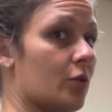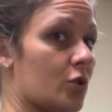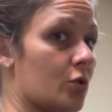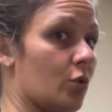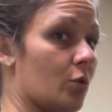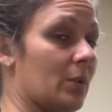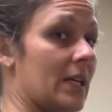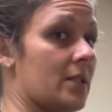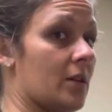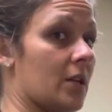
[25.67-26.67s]
Your shoulder
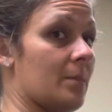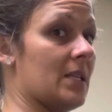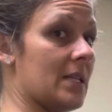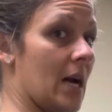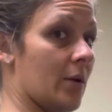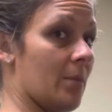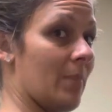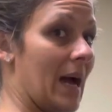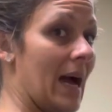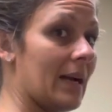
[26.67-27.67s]
blades are gonna be down and
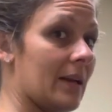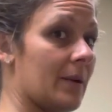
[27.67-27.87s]
back.